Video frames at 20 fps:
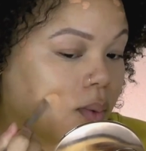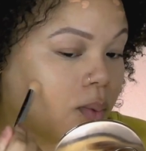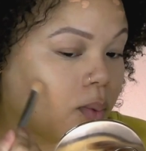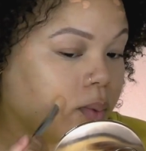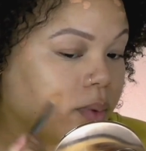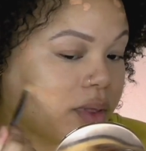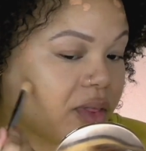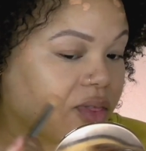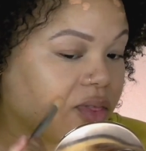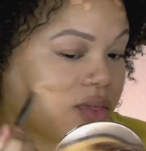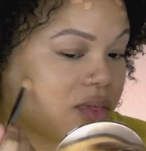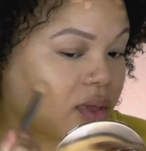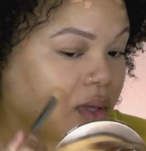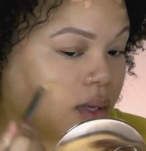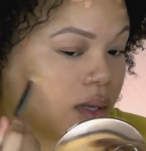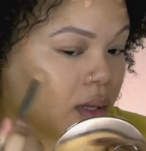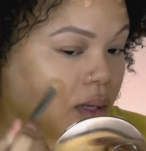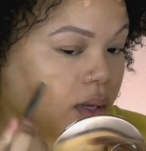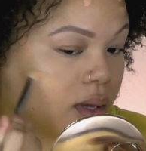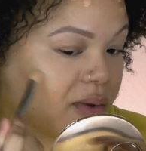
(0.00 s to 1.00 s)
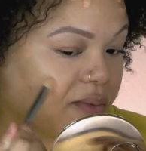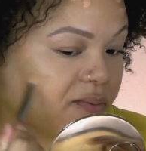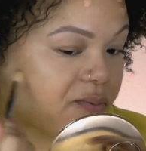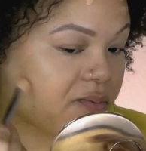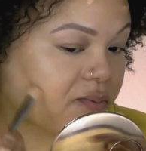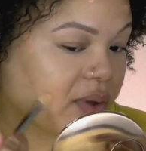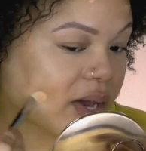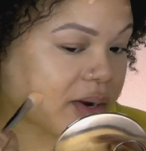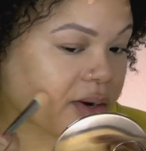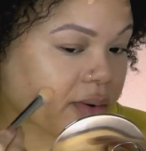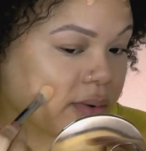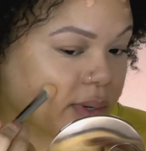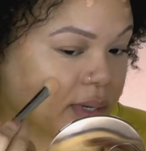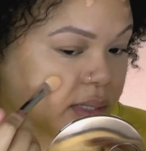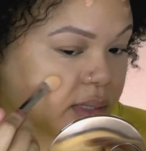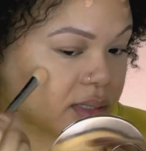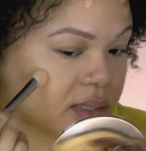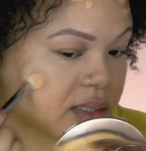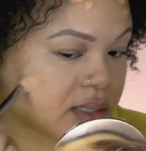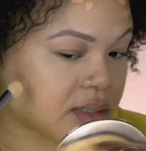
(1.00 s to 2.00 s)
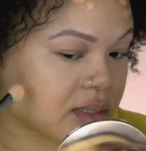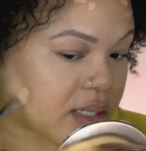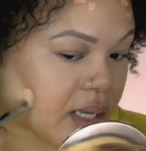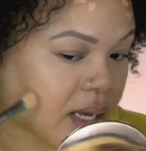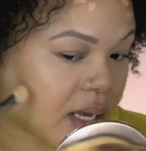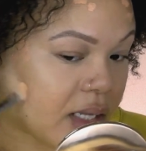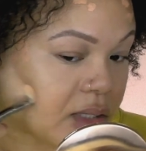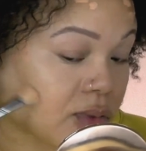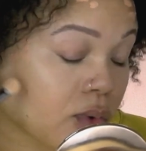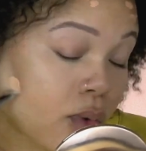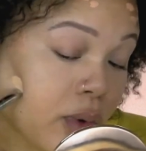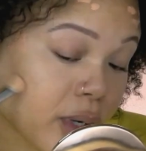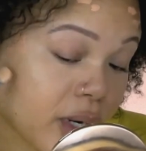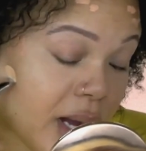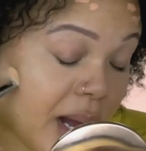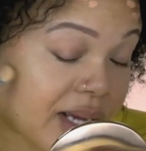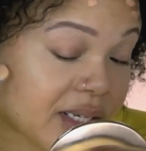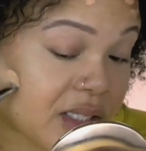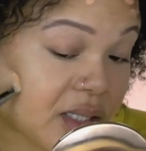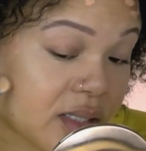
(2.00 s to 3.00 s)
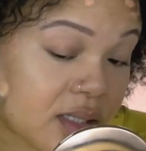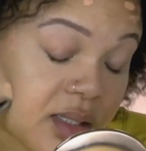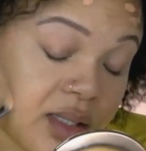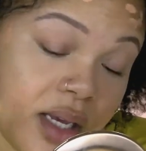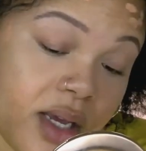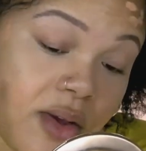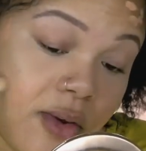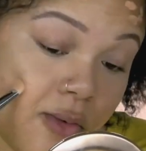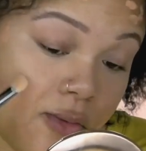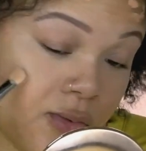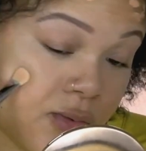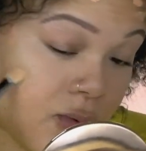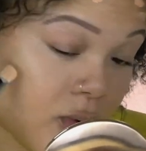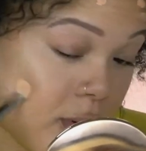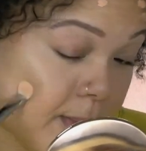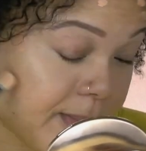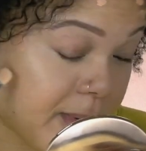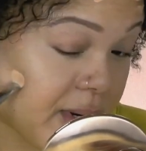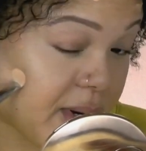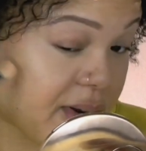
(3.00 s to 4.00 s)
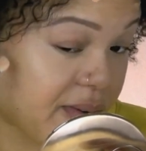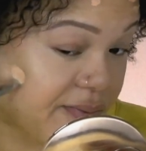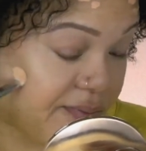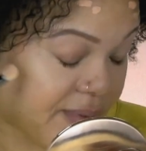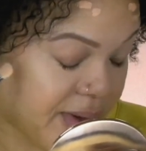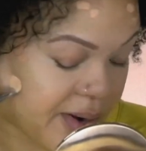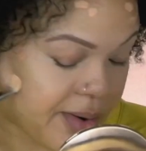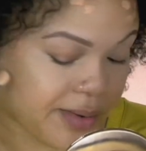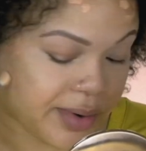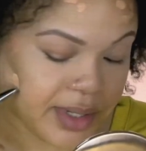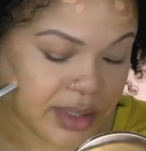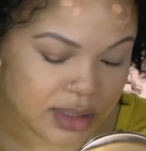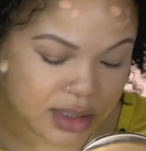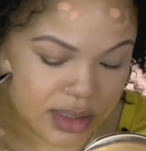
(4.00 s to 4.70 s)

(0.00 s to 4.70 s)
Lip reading: with the Confederate states, or I should say former Confederate